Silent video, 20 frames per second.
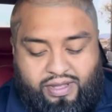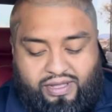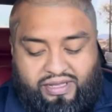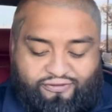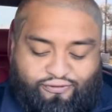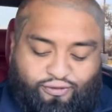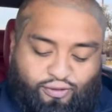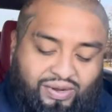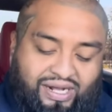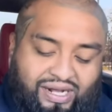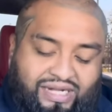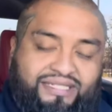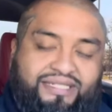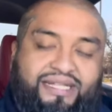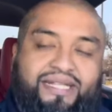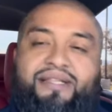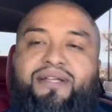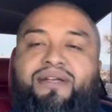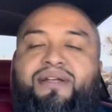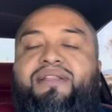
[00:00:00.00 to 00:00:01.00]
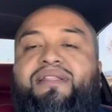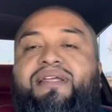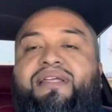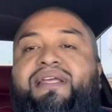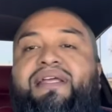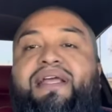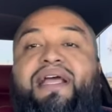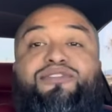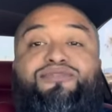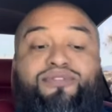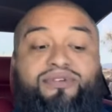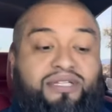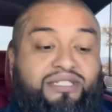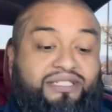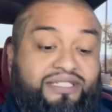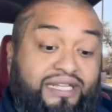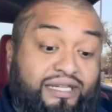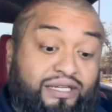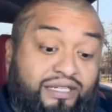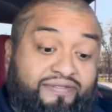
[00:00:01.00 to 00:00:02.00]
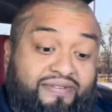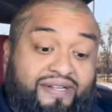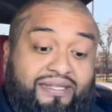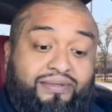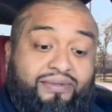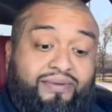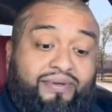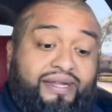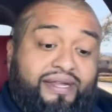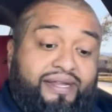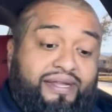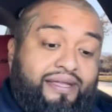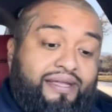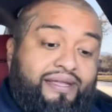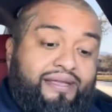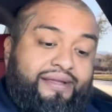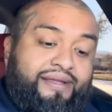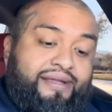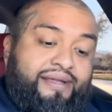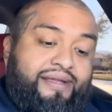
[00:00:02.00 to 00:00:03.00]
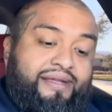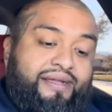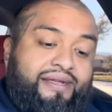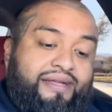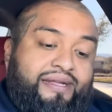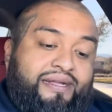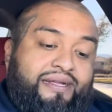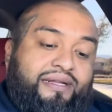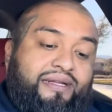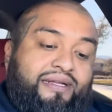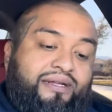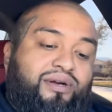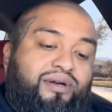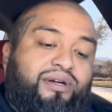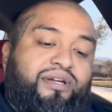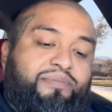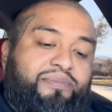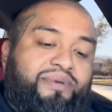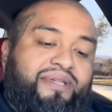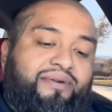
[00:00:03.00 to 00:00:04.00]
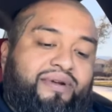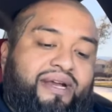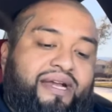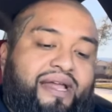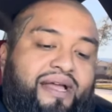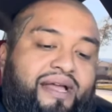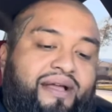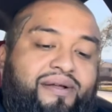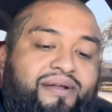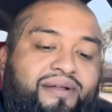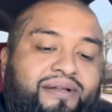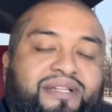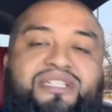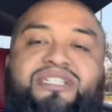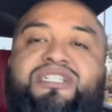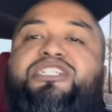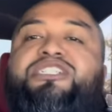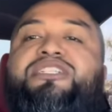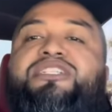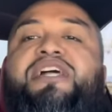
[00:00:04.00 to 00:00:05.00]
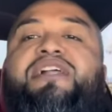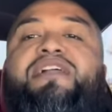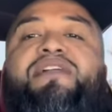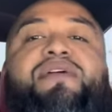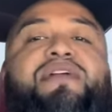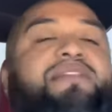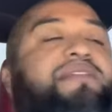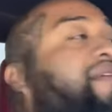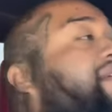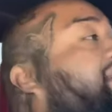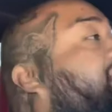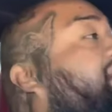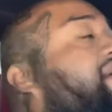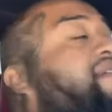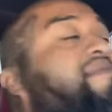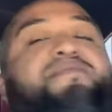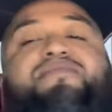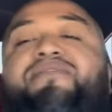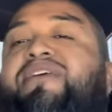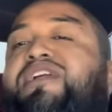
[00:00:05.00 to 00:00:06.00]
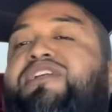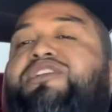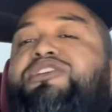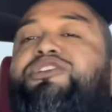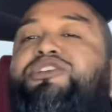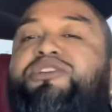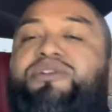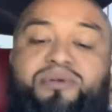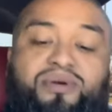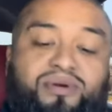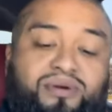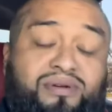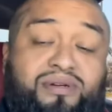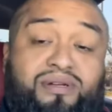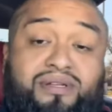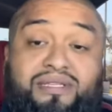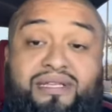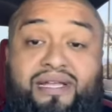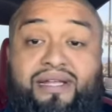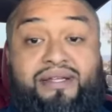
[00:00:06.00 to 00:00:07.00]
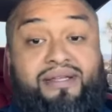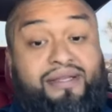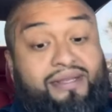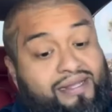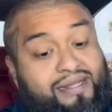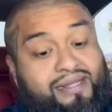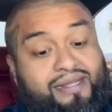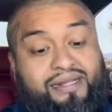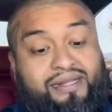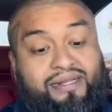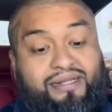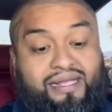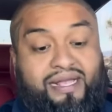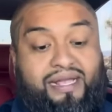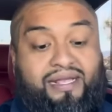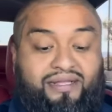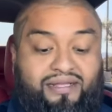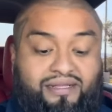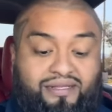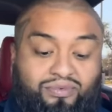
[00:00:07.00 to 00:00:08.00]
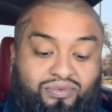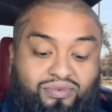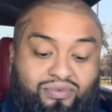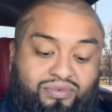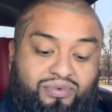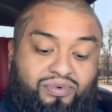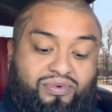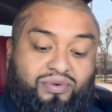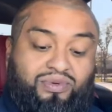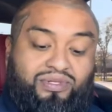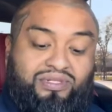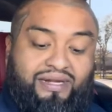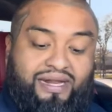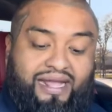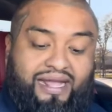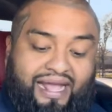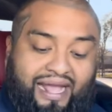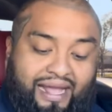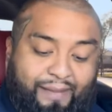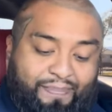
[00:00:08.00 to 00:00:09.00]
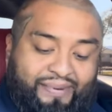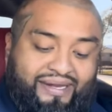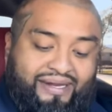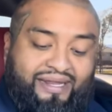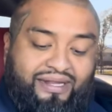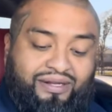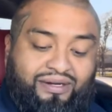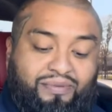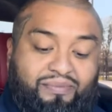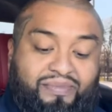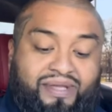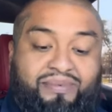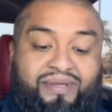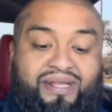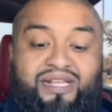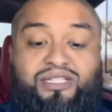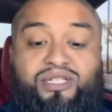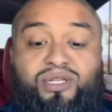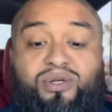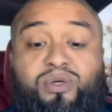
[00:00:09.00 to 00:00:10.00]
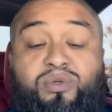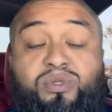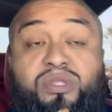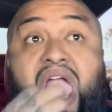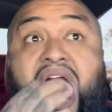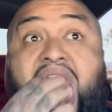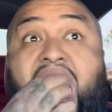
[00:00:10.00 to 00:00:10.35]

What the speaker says: the fool walks in there, and he asks for a sales vato, eh? Oh, he'll be there right now. He's just standing right there all fucking chingon. I was like, damn, I don't know what's going to happen. And, you know, maybe he sold